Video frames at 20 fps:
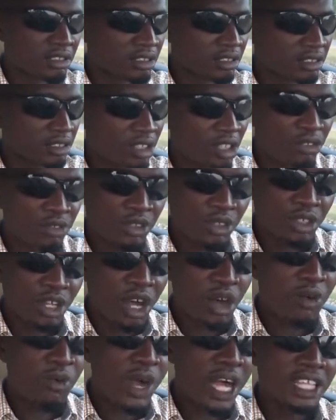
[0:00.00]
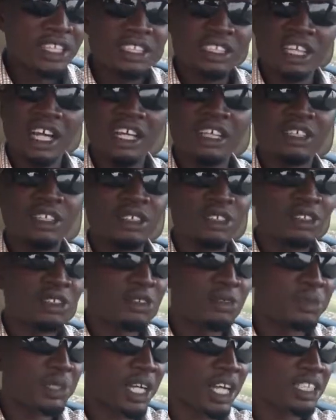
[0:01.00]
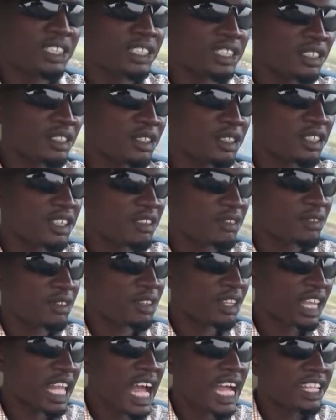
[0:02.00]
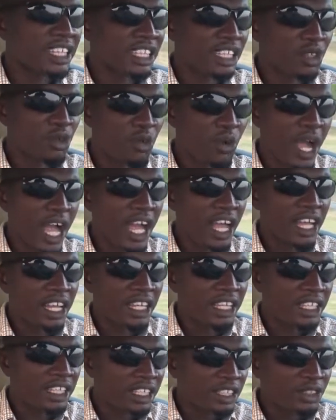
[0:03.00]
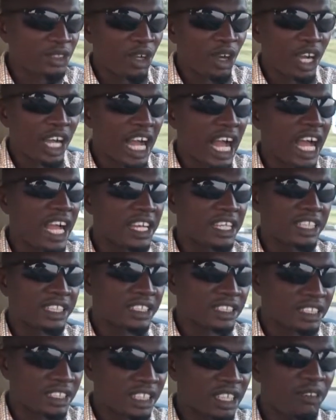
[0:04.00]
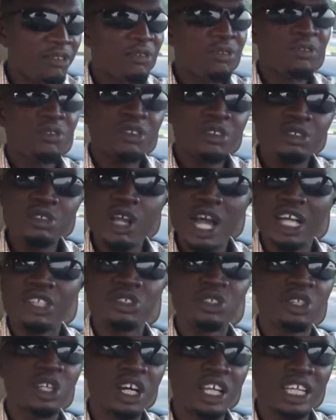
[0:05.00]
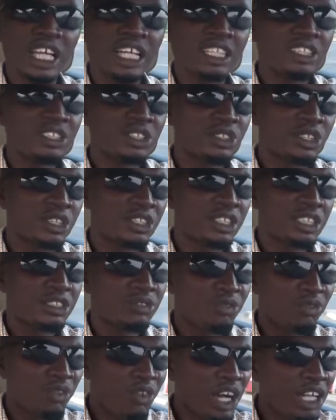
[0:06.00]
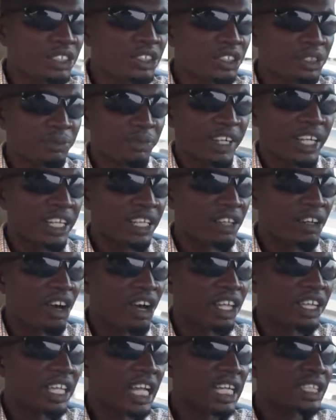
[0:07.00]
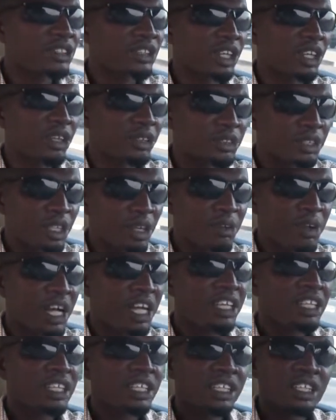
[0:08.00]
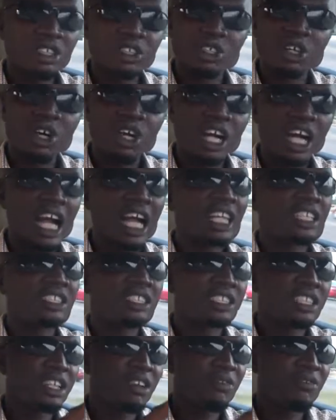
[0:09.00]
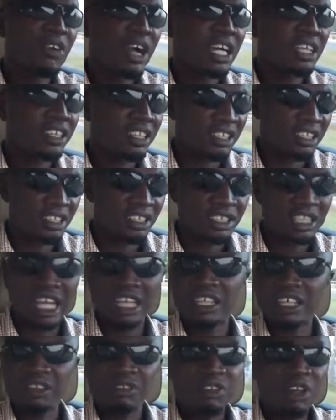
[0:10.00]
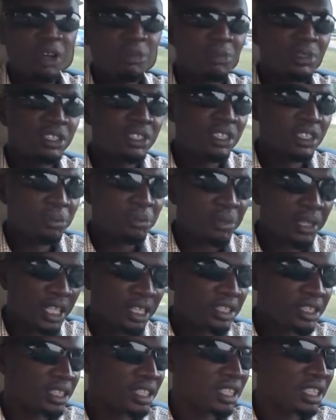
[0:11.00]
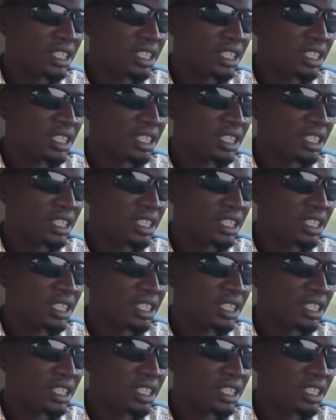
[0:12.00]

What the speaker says: So if you don't want that, because if you like the way your car is, if you are sure that the front spring on that shock absorber in your car is still factory, that they've not been replaced